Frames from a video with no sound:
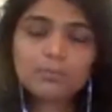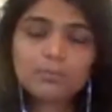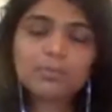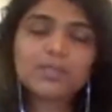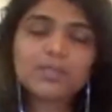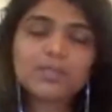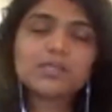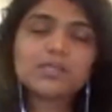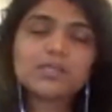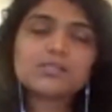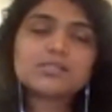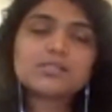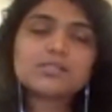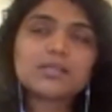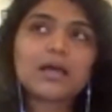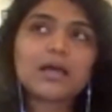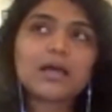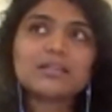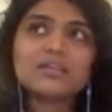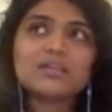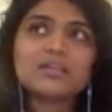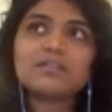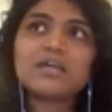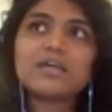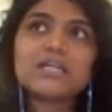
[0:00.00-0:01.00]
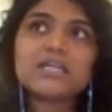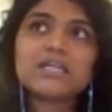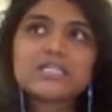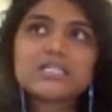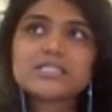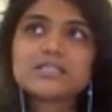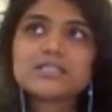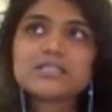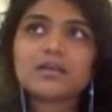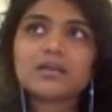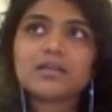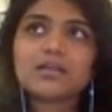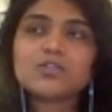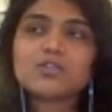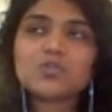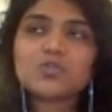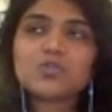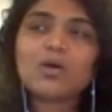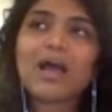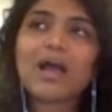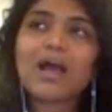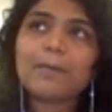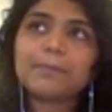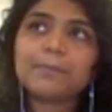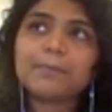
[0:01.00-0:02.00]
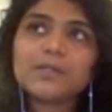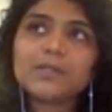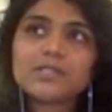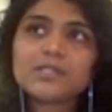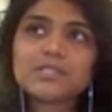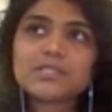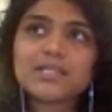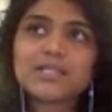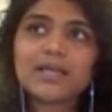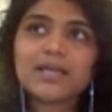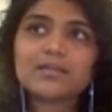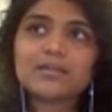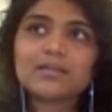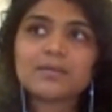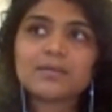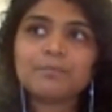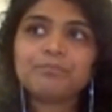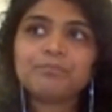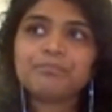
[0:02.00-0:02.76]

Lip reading: because otherwise it so happens that